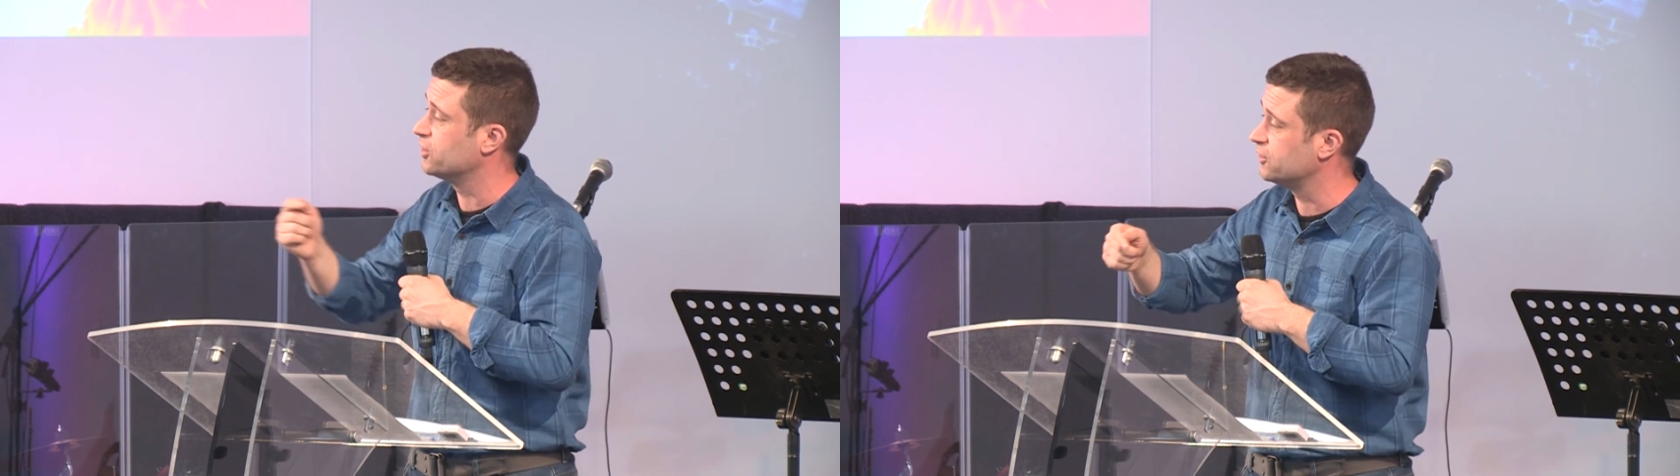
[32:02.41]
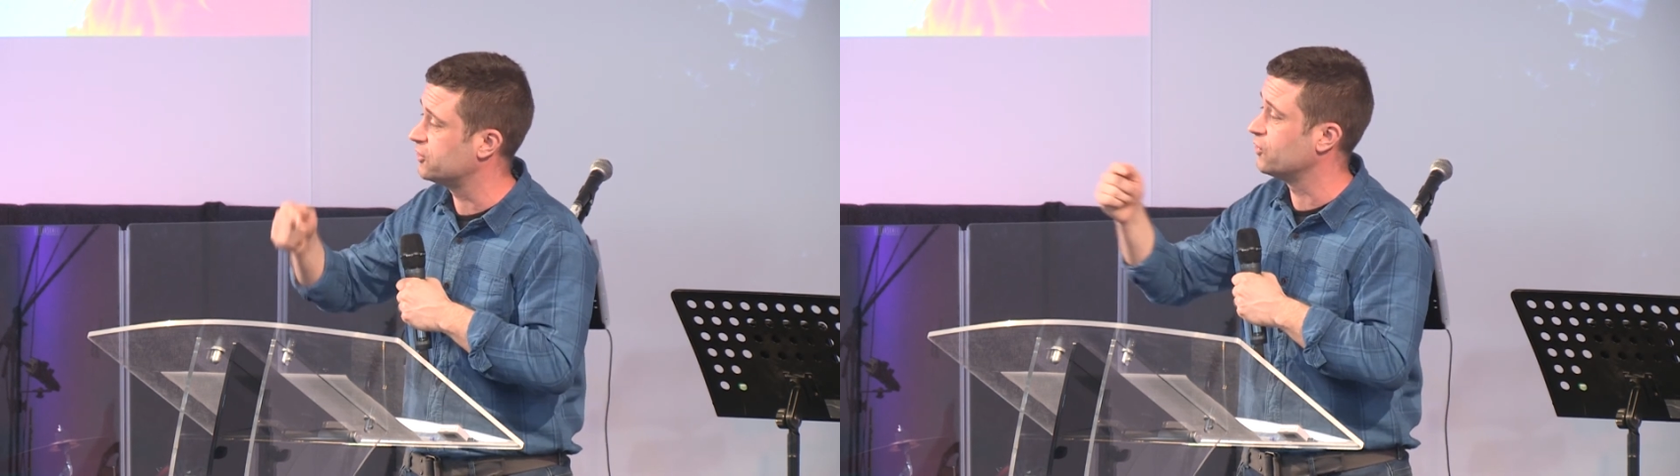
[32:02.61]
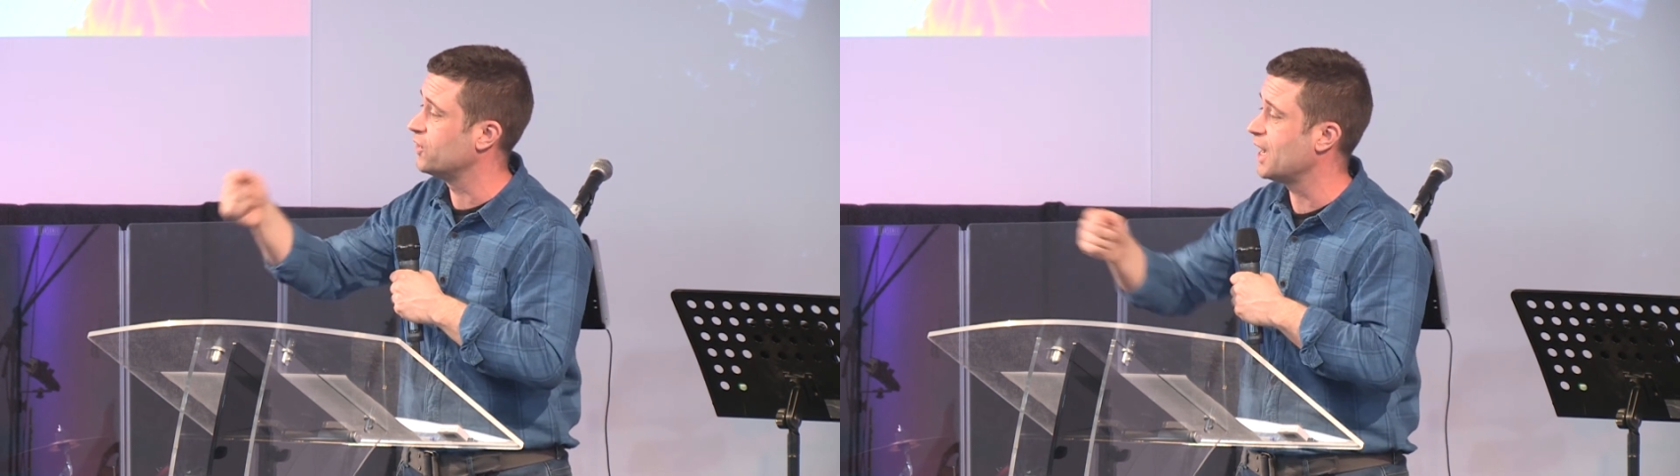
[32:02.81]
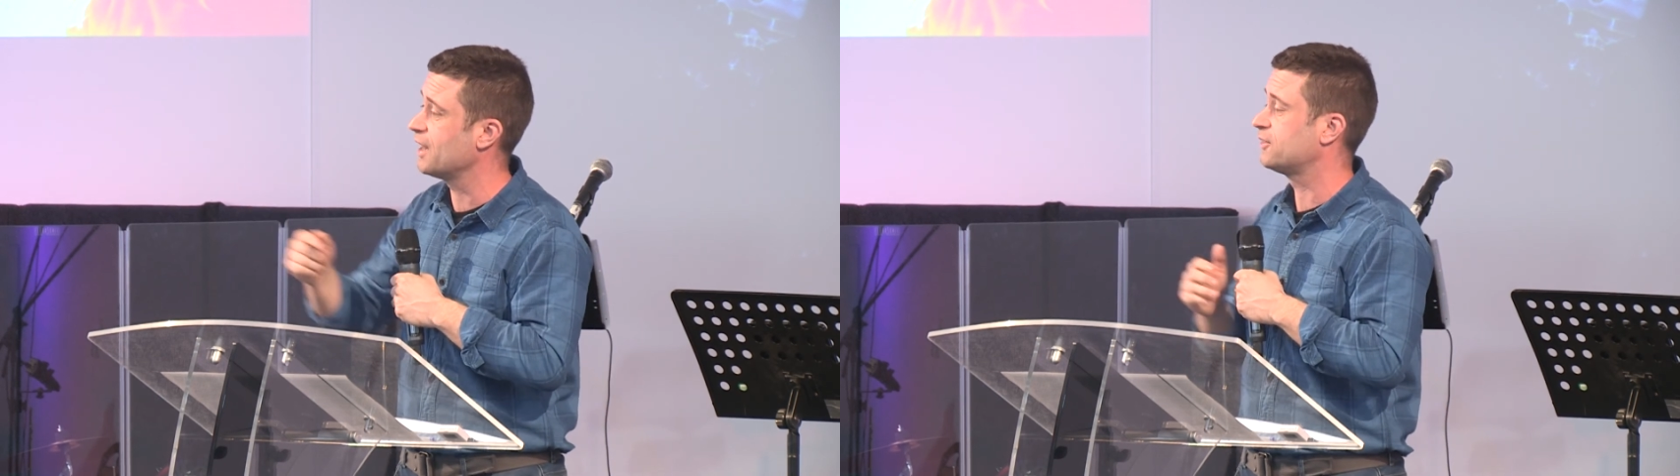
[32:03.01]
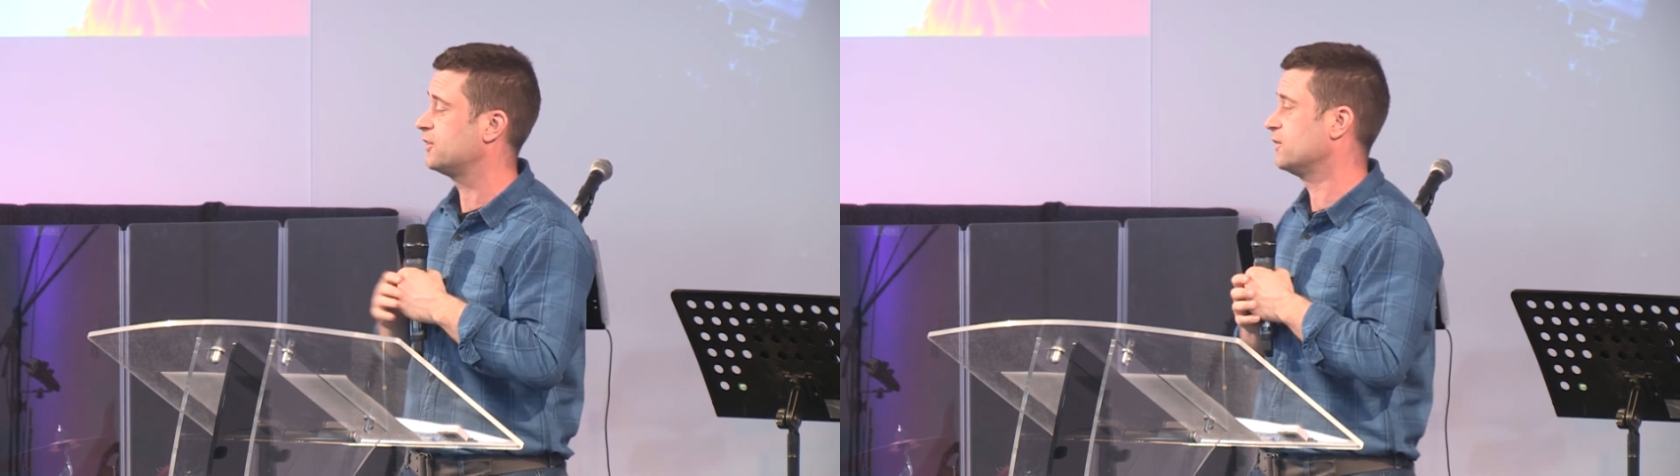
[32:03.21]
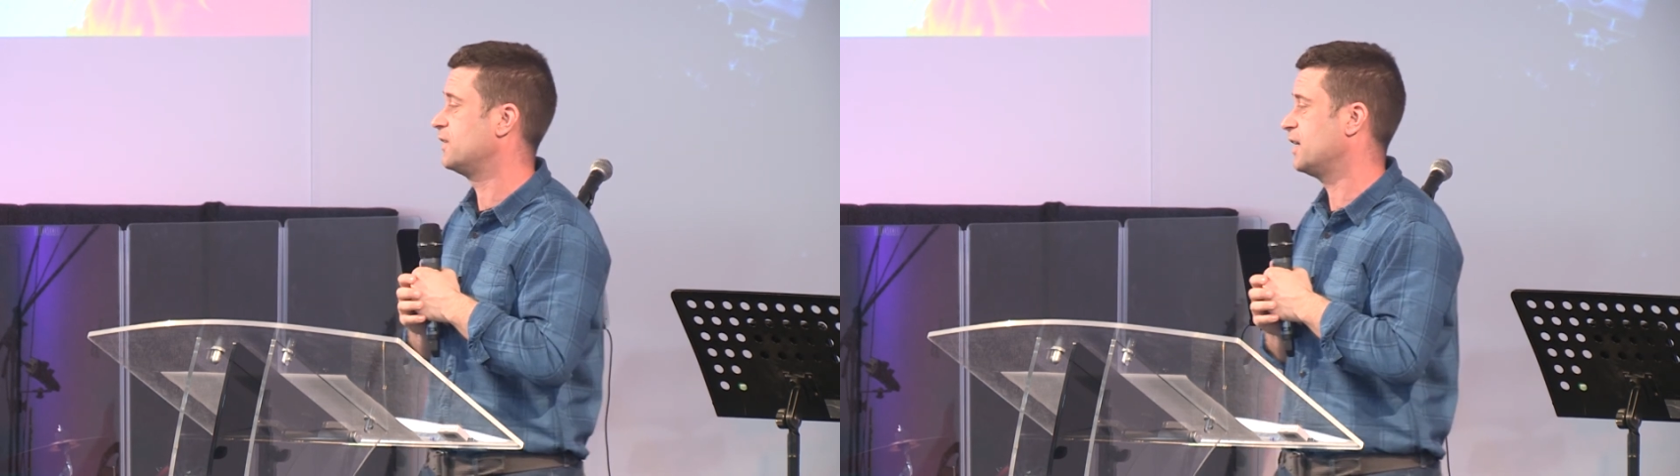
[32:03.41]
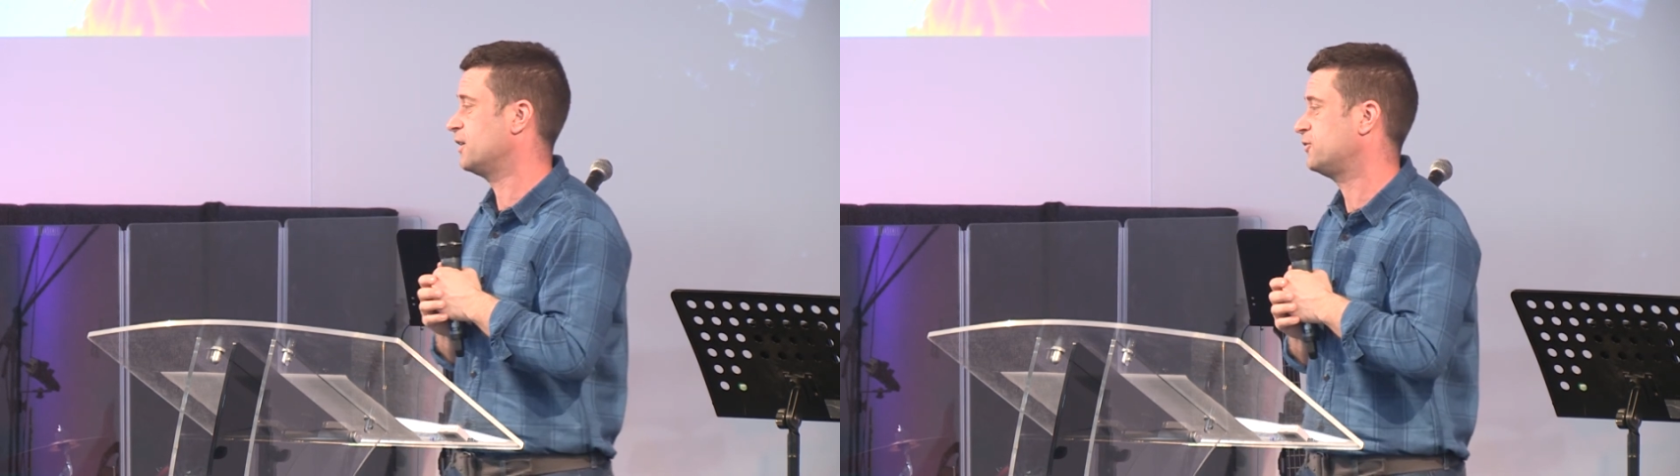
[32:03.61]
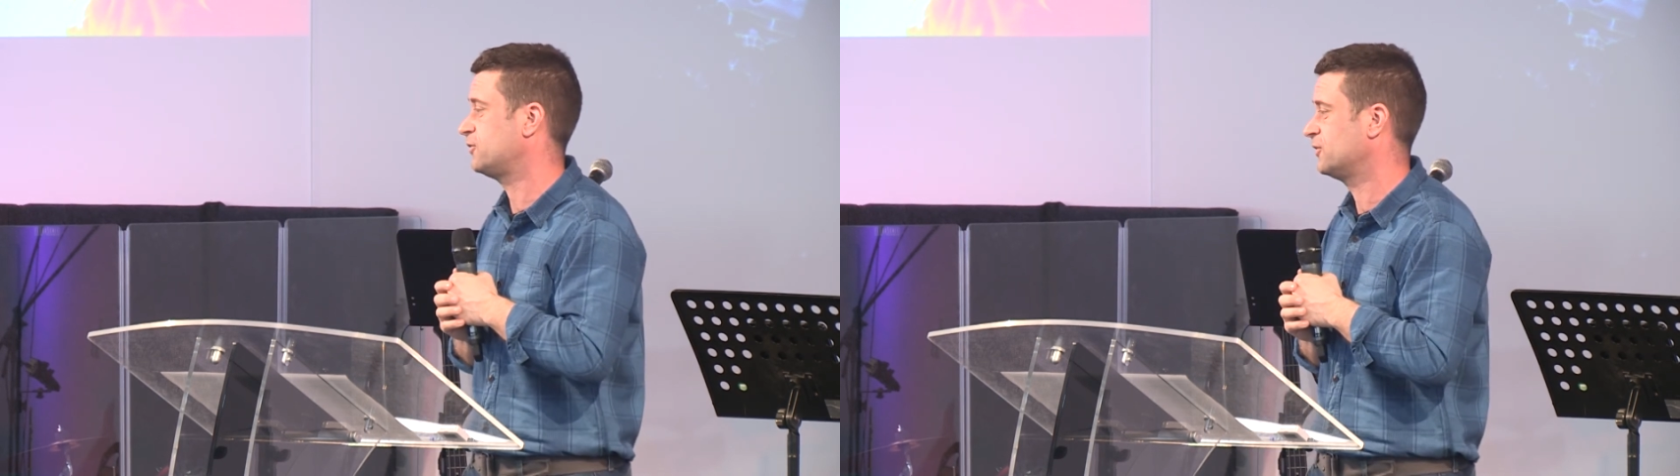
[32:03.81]
is a reality of
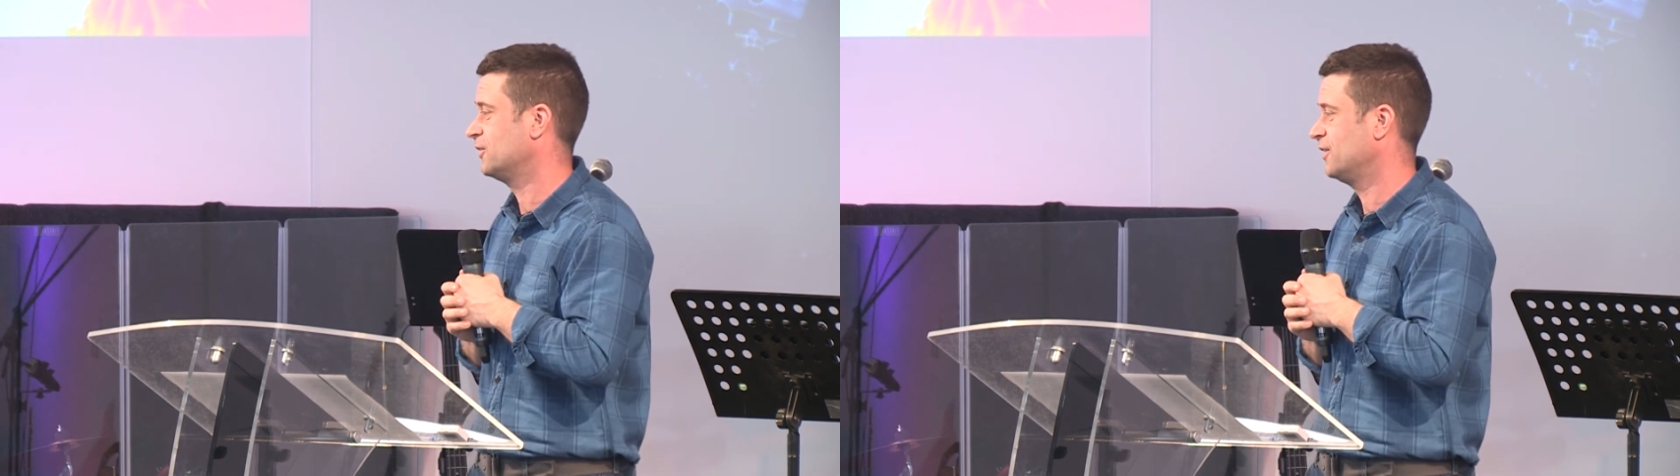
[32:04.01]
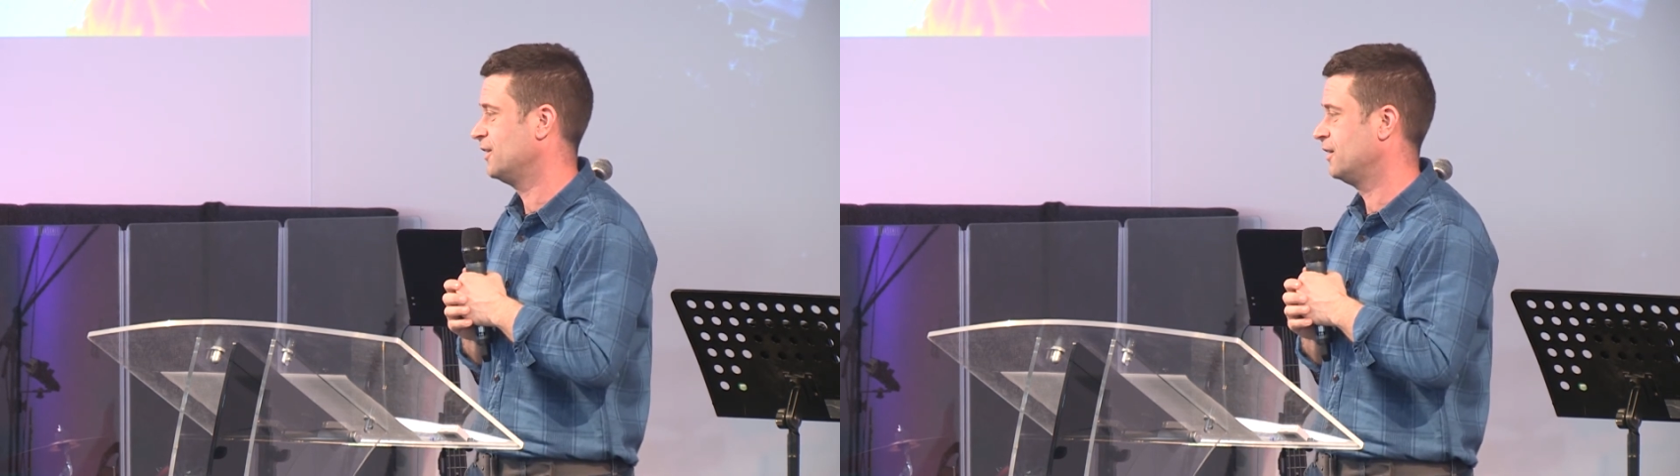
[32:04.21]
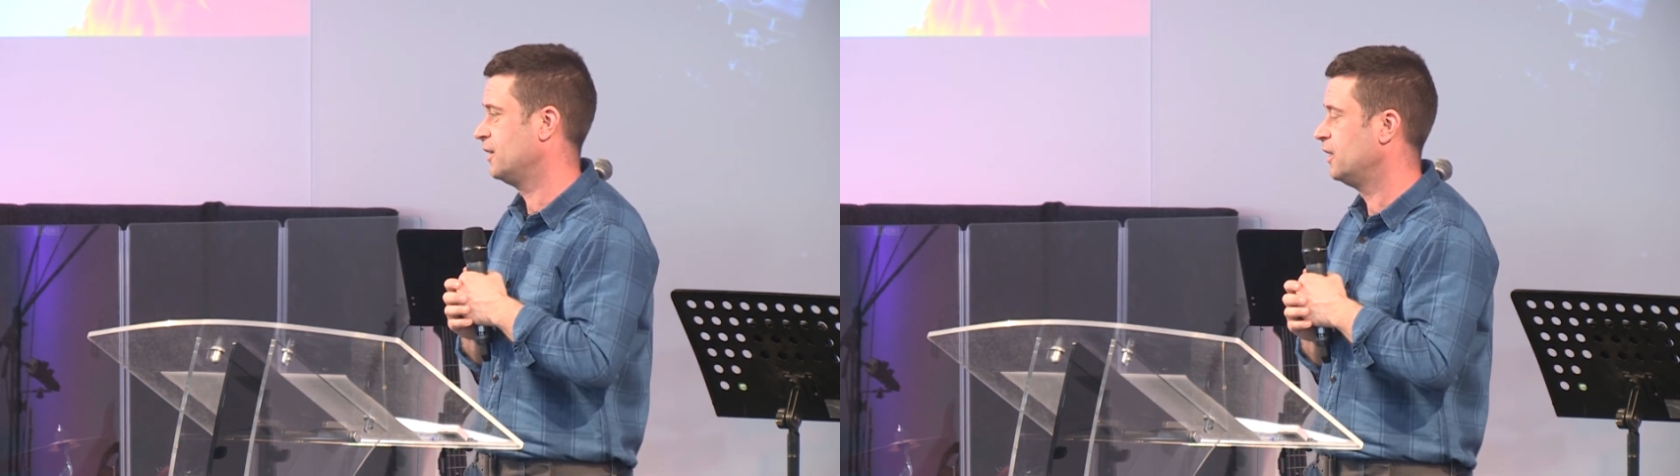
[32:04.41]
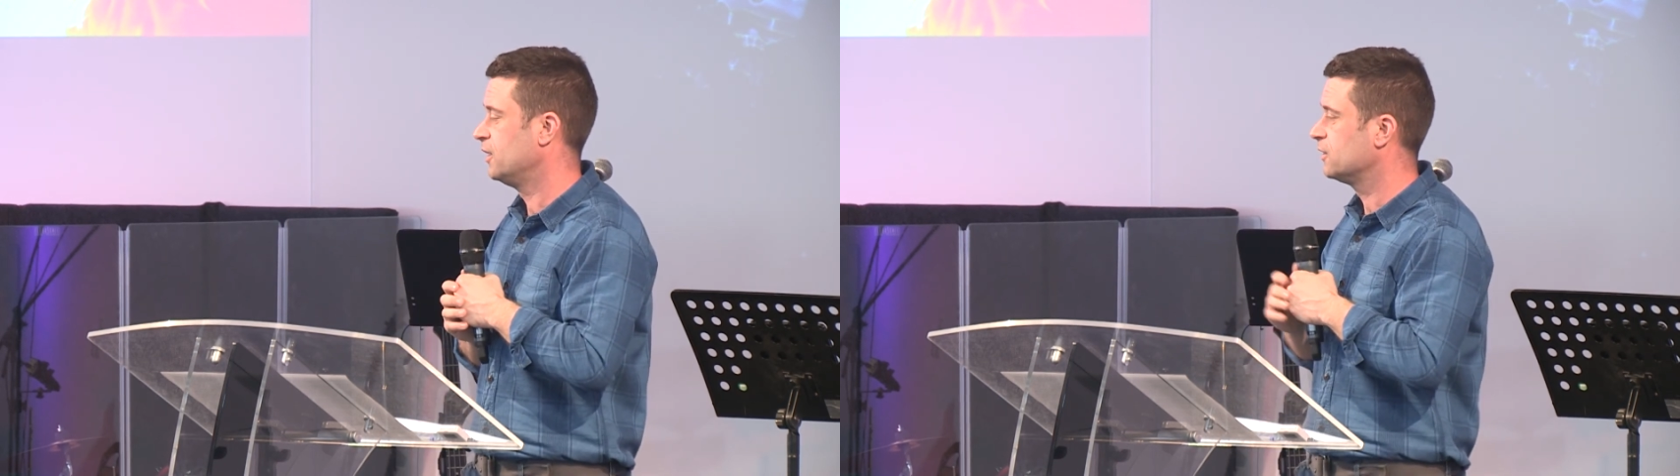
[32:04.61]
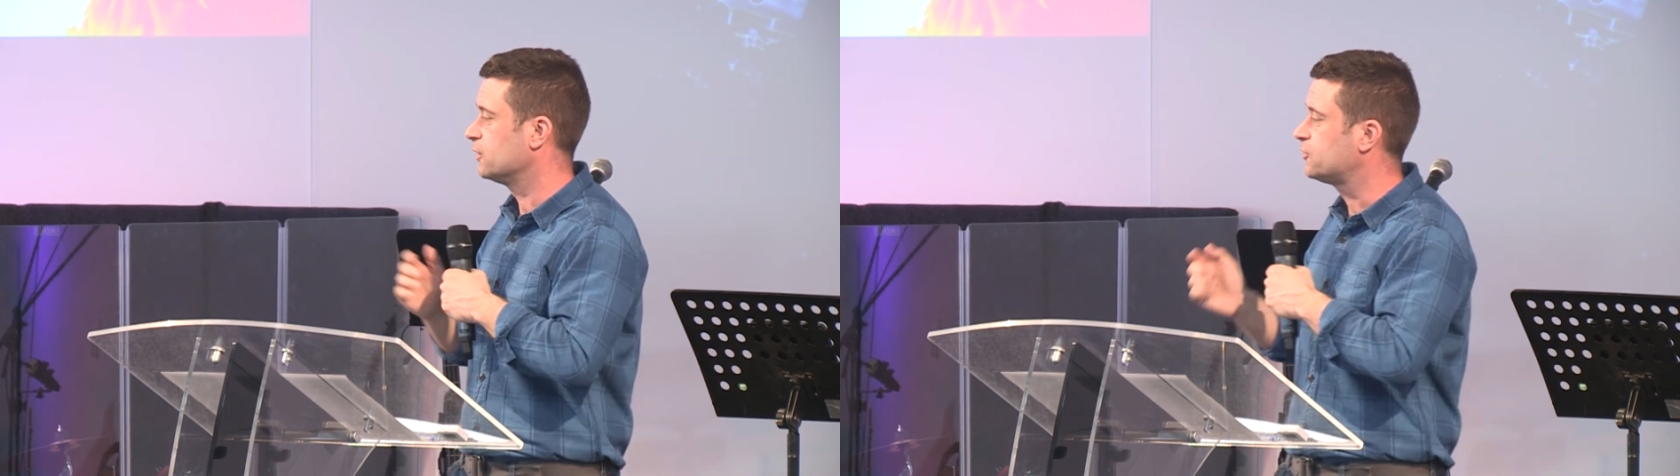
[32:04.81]
this. There's